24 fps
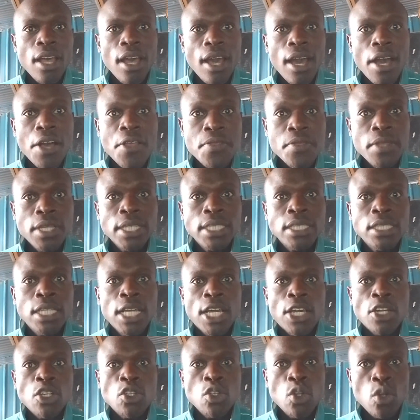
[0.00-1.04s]
and the
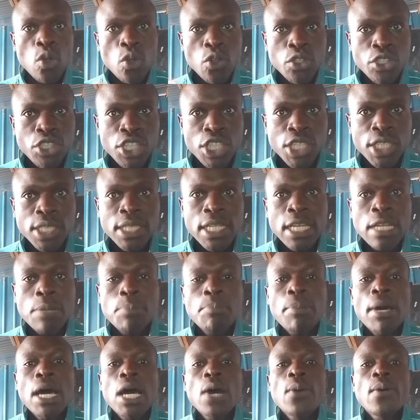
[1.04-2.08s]
technology that
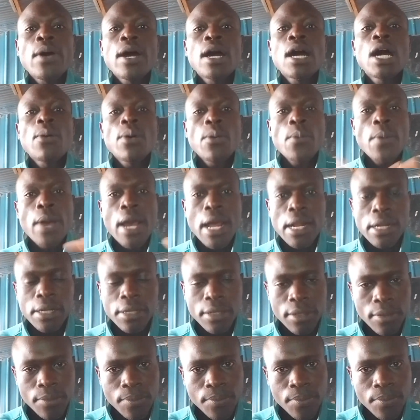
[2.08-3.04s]
power our world.